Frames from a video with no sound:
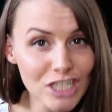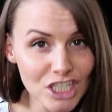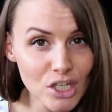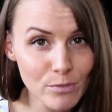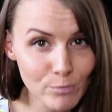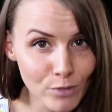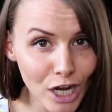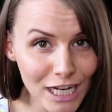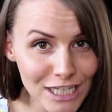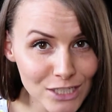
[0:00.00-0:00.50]

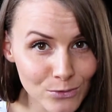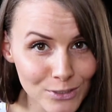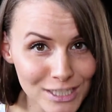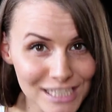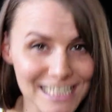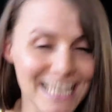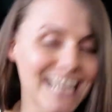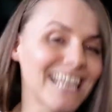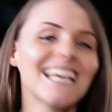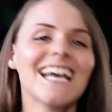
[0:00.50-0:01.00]
Bright would
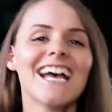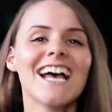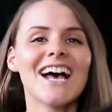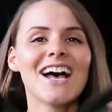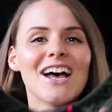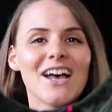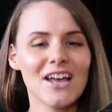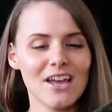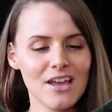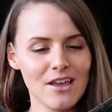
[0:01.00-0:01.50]
say.
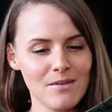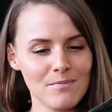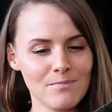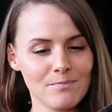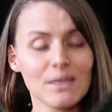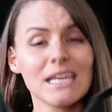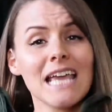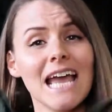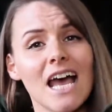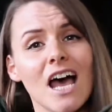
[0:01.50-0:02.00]

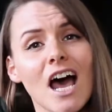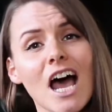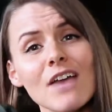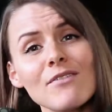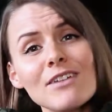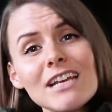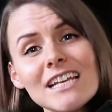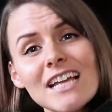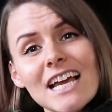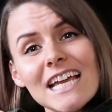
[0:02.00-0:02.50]
But yeah, I
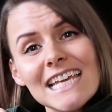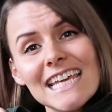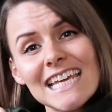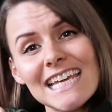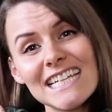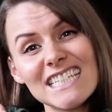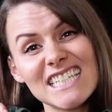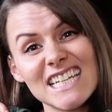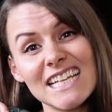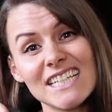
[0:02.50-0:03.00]
really like
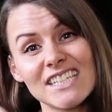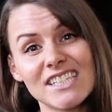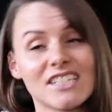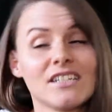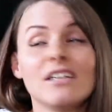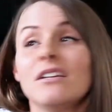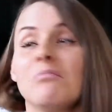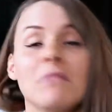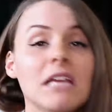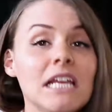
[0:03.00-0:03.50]
it. It's
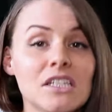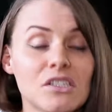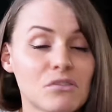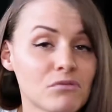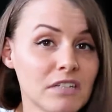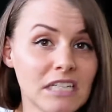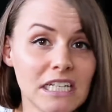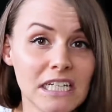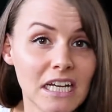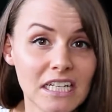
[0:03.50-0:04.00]

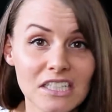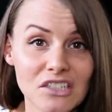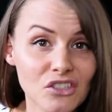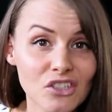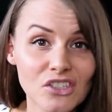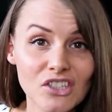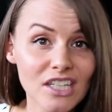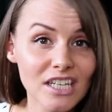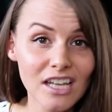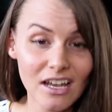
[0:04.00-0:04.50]

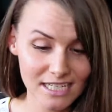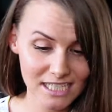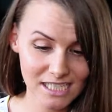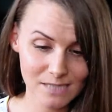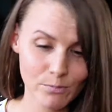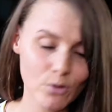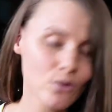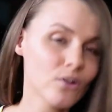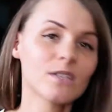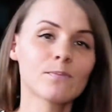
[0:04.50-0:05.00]
just a nice
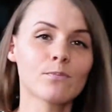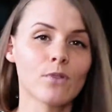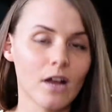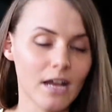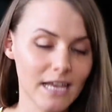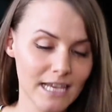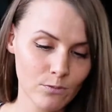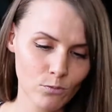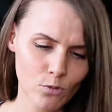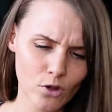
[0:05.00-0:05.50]
sports
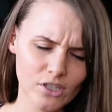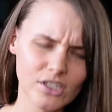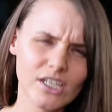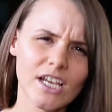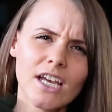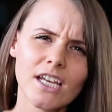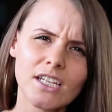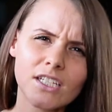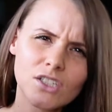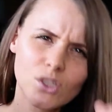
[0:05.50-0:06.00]
bra. It was
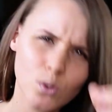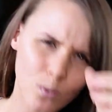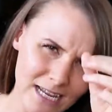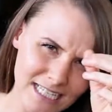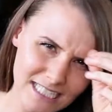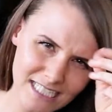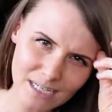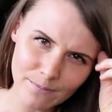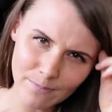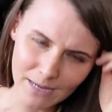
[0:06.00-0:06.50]

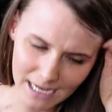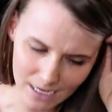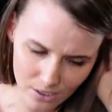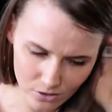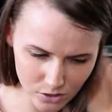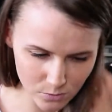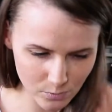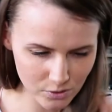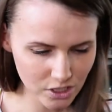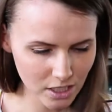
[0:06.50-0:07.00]

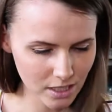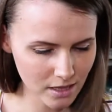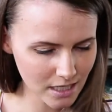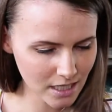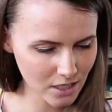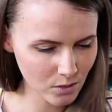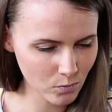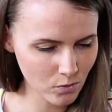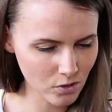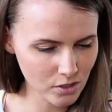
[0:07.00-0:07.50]
£20, which I
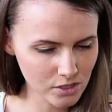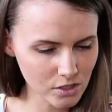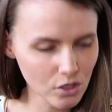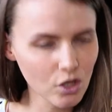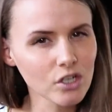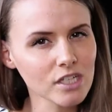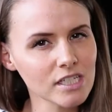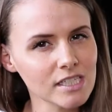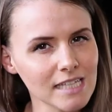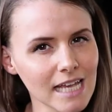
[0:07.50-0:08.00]
think was
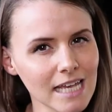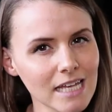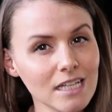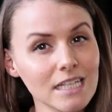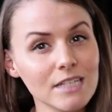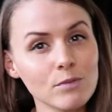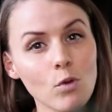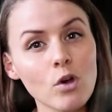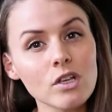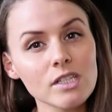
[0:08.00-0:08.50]
on a sale.
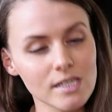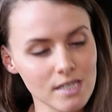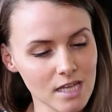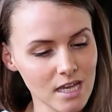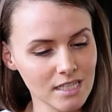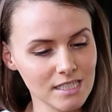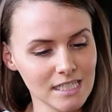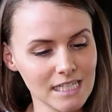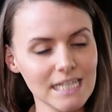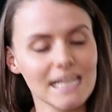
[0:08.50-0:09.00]
It was
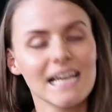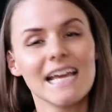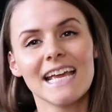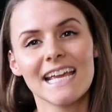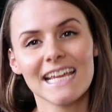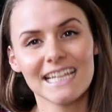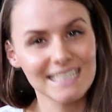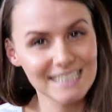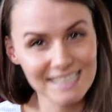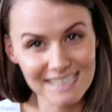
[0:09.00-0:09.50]
30,
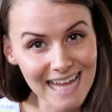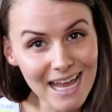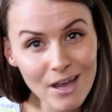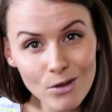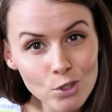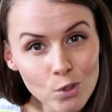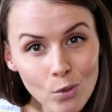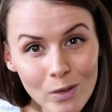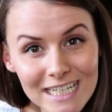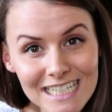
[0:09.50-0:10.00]
it's
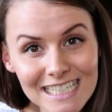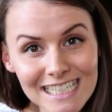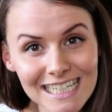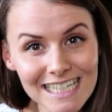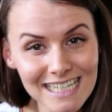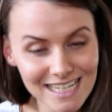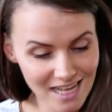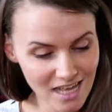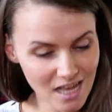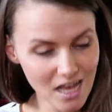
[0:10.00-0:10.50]
now
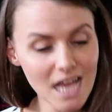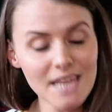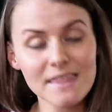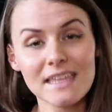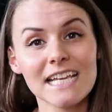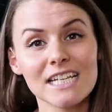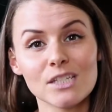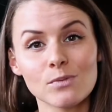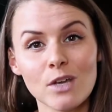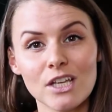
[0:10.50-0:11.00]
20. I
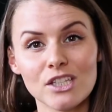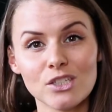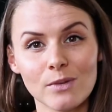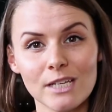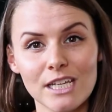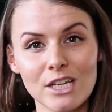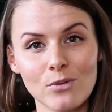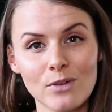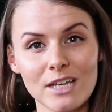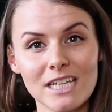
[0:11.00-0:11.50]
think it's worth
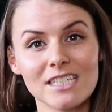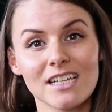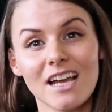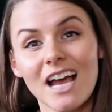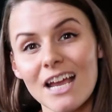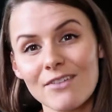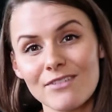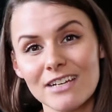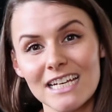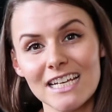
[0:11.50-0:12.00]
20 quid.
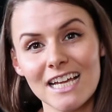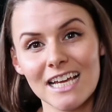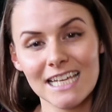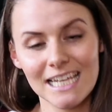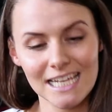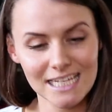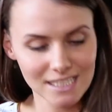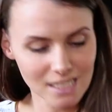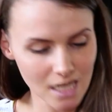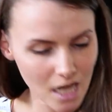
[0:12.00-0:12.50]
I really
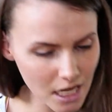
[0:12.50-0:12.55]
like it.